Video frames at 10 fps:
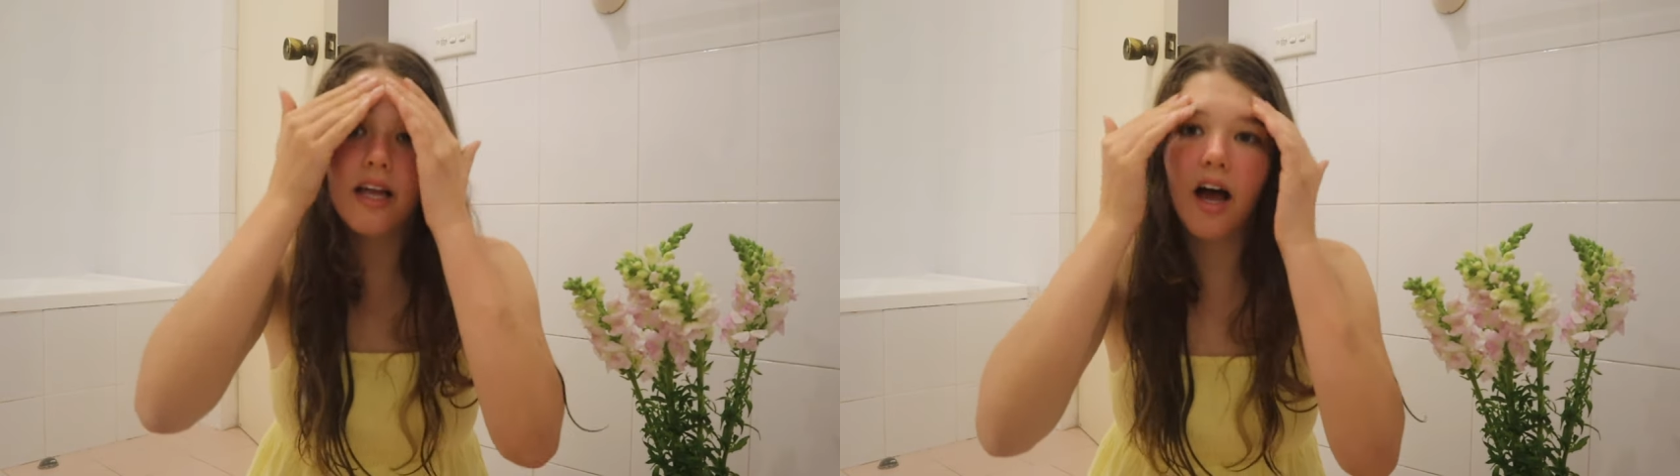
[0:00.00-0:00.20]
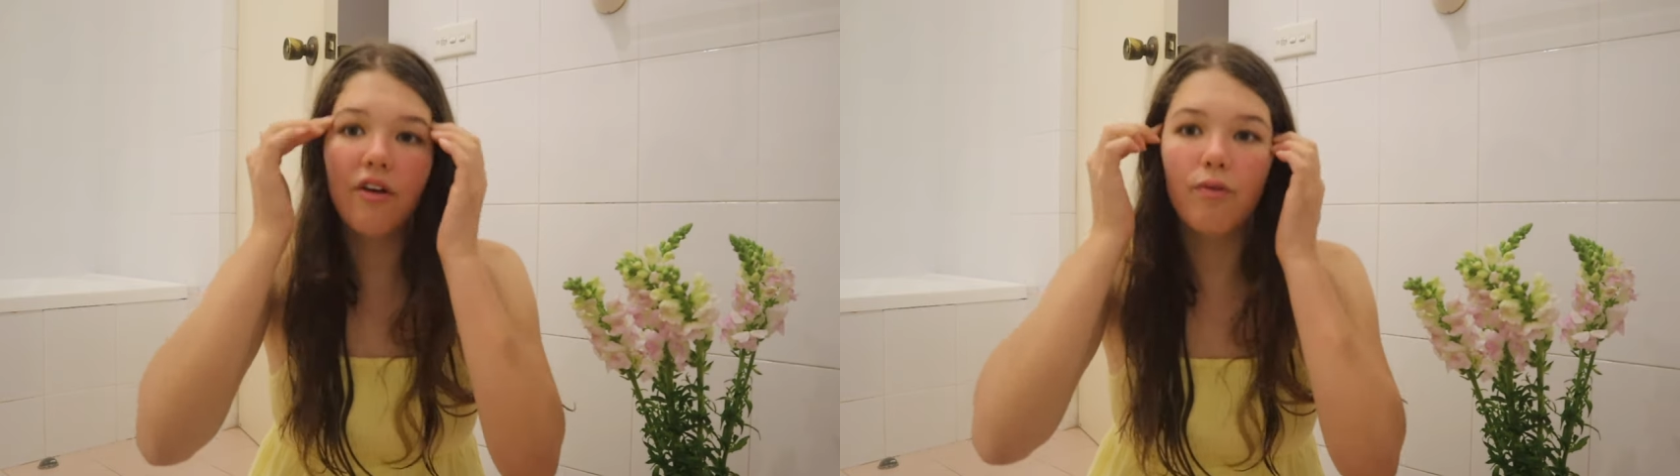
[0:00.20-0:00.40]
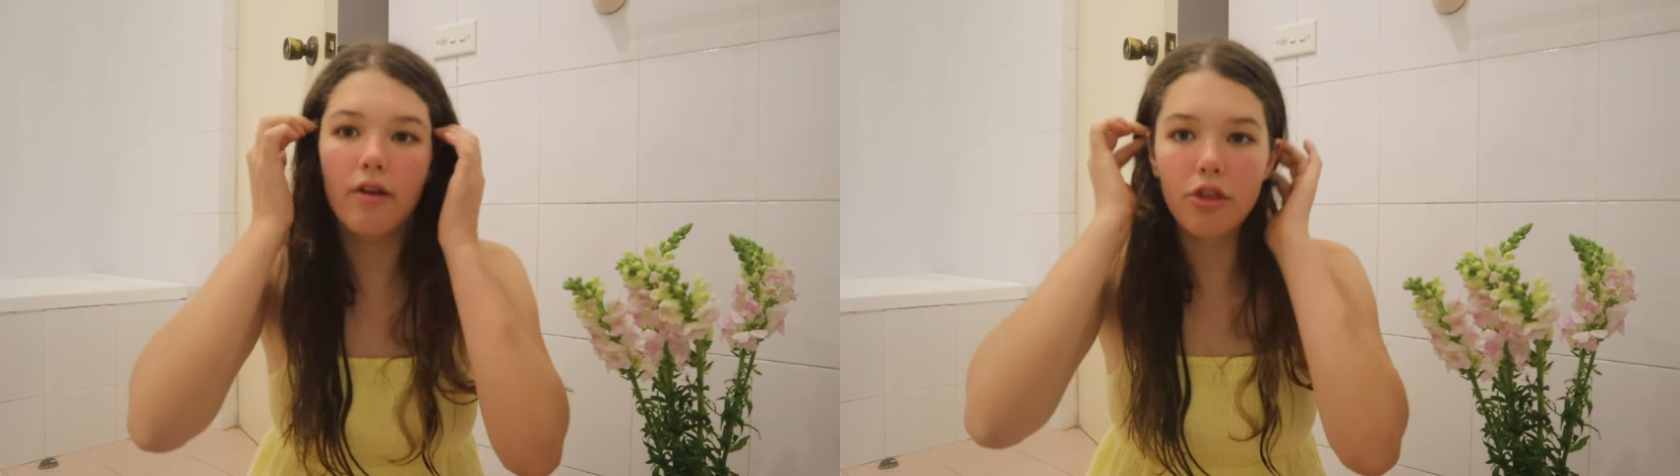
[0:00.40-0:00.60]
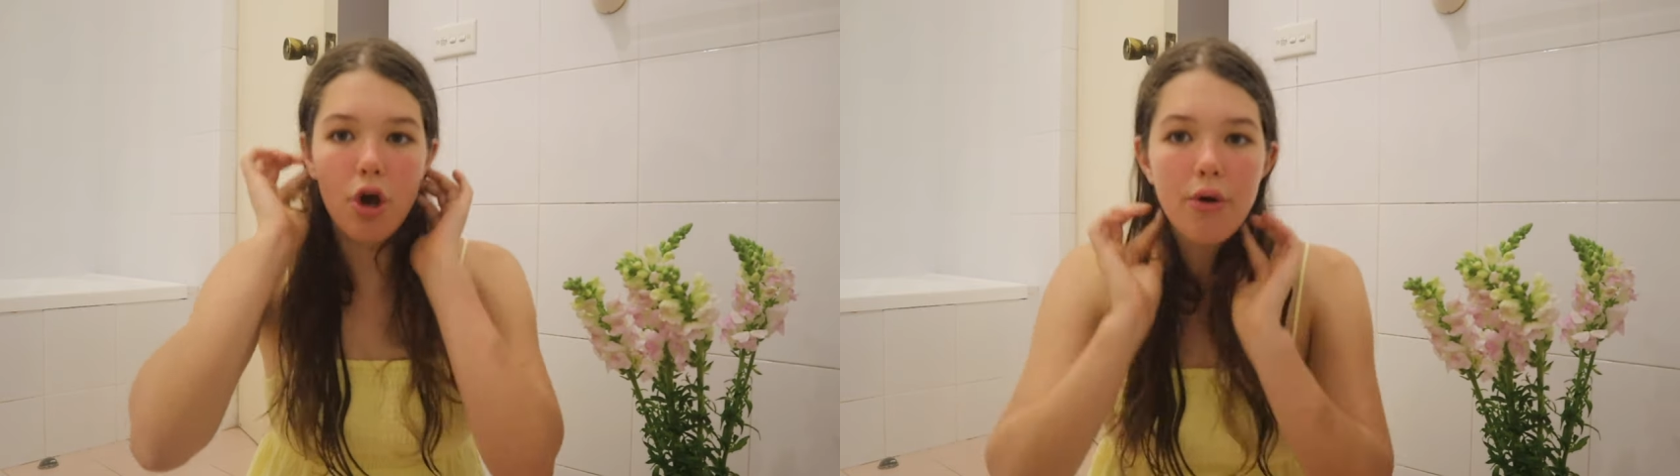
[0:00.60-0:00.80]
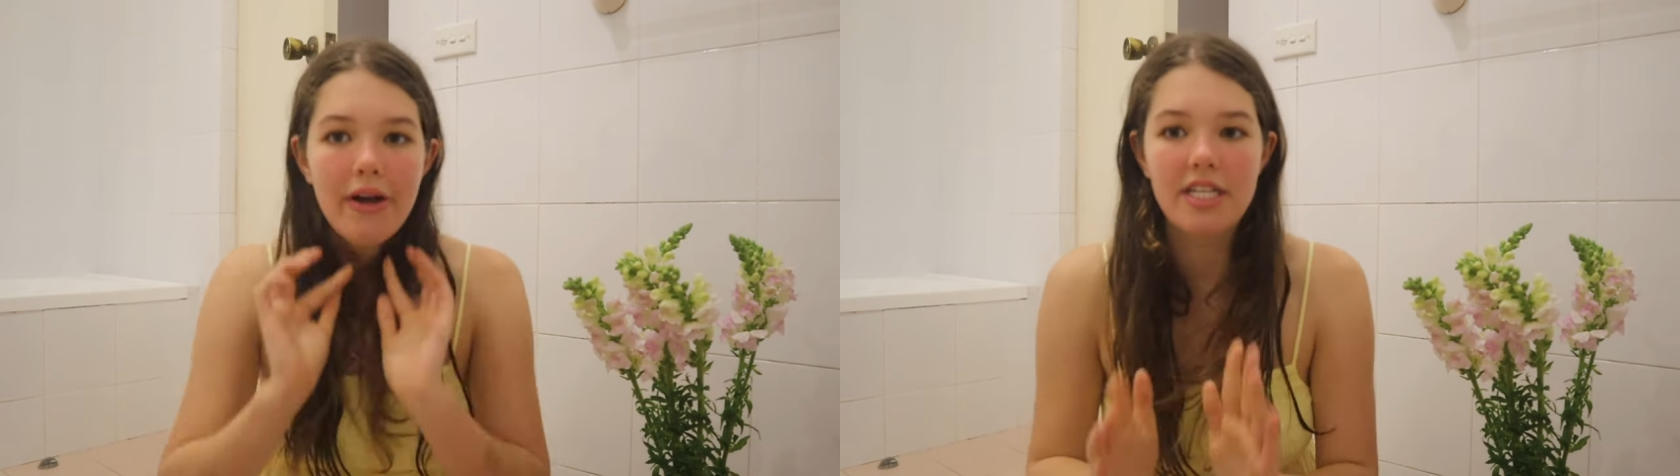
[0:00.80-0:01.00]
life with
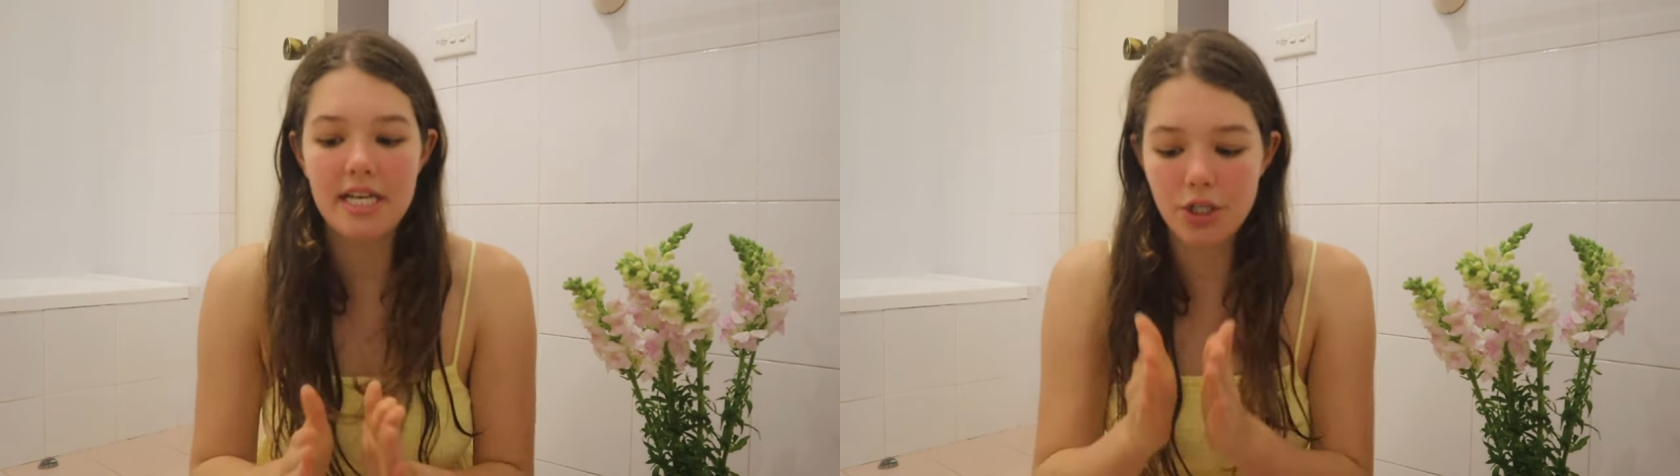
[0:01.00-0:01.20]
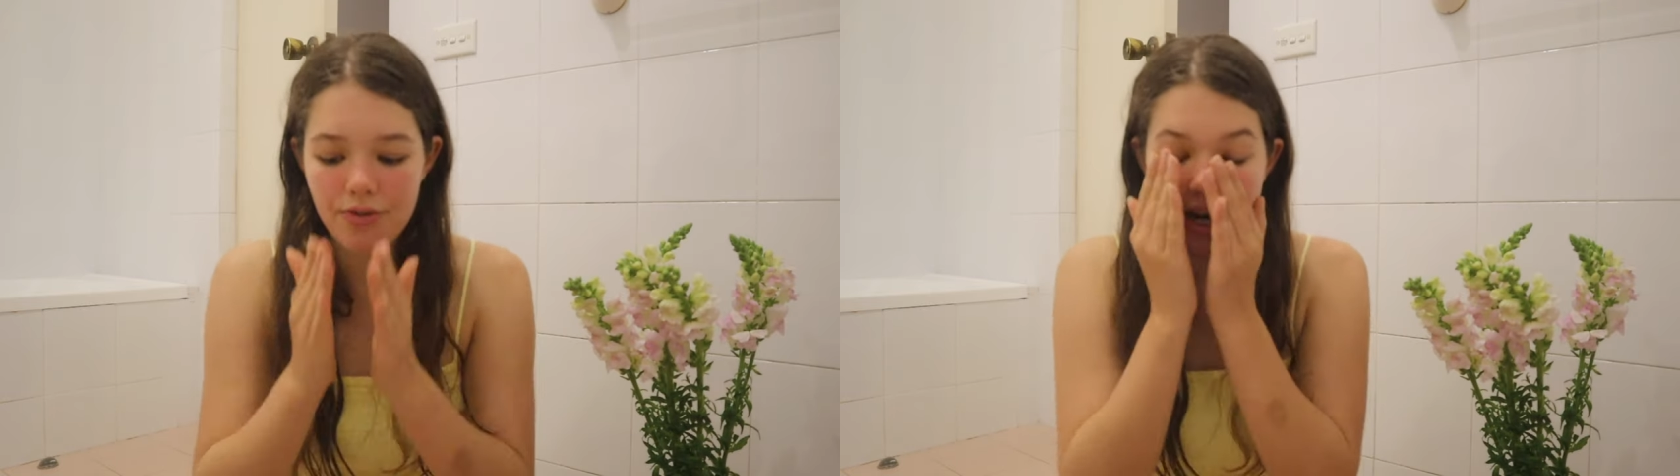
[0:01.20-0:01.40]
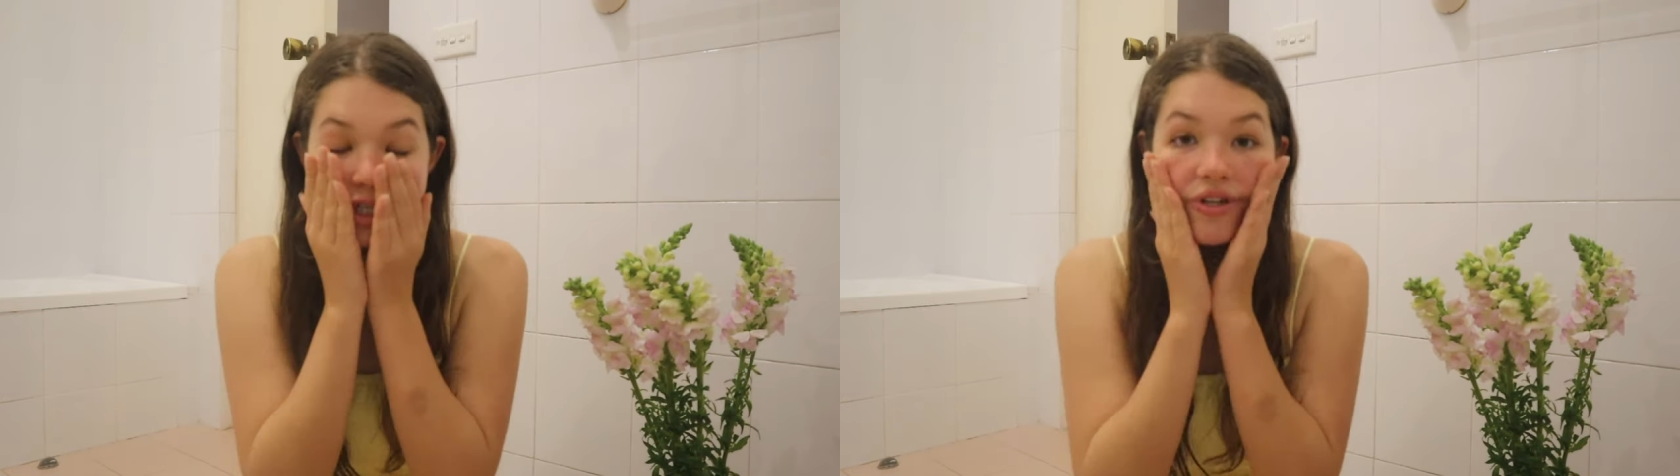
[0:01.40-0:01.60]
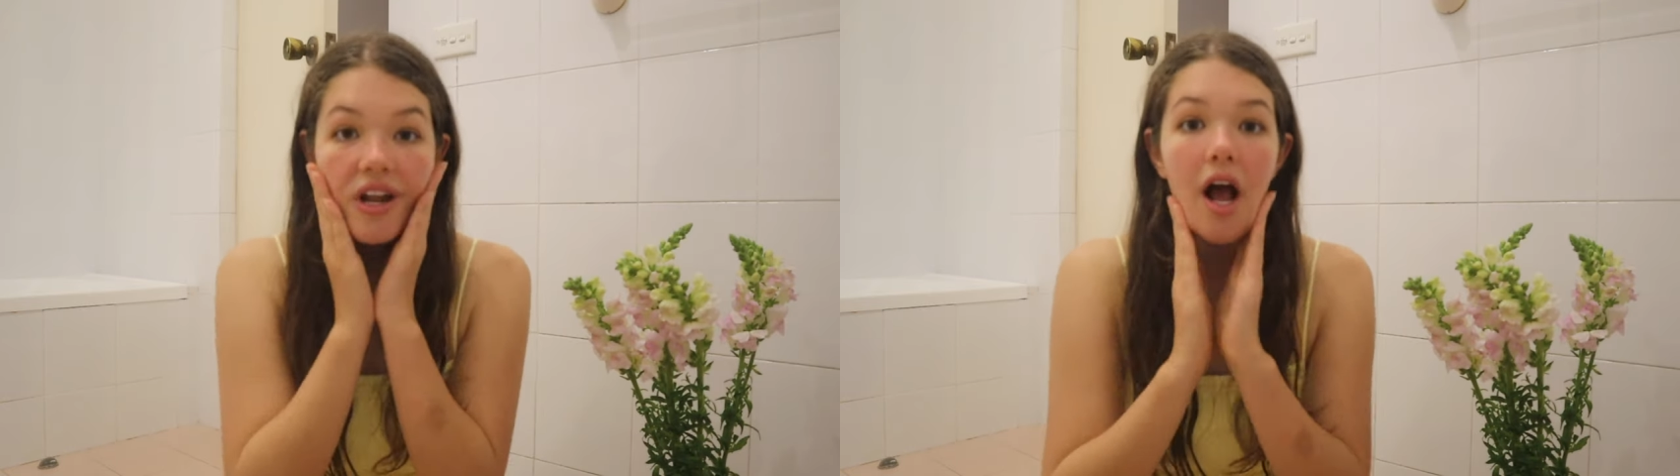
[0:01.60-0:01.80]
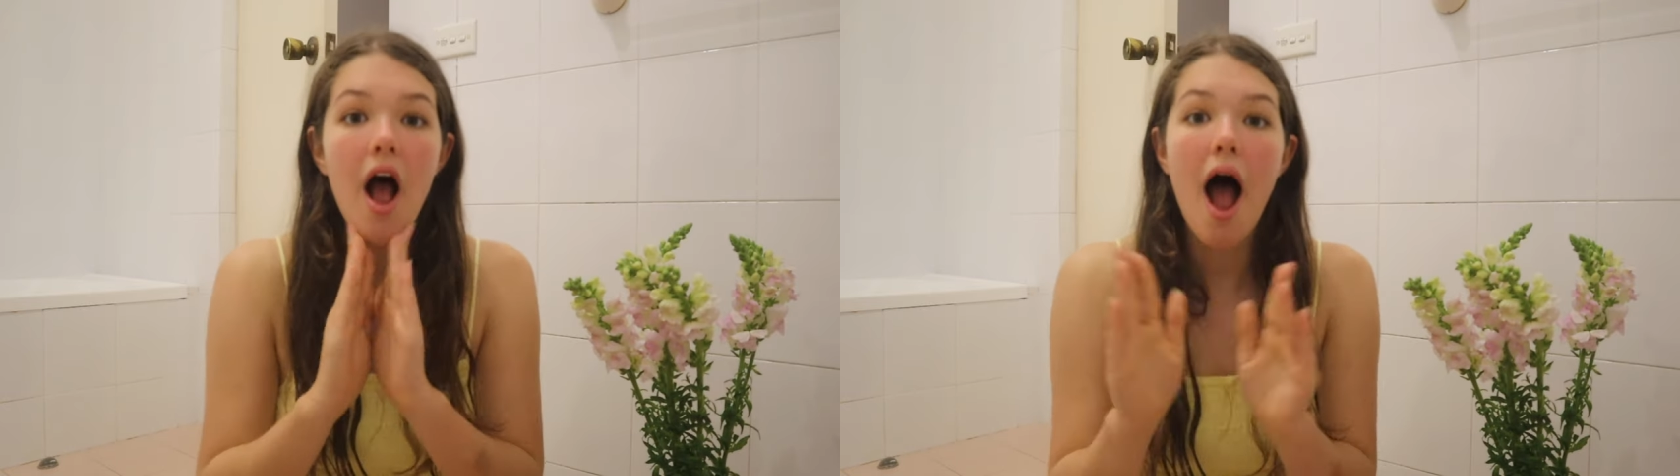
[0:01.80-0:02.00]
no exaggeration.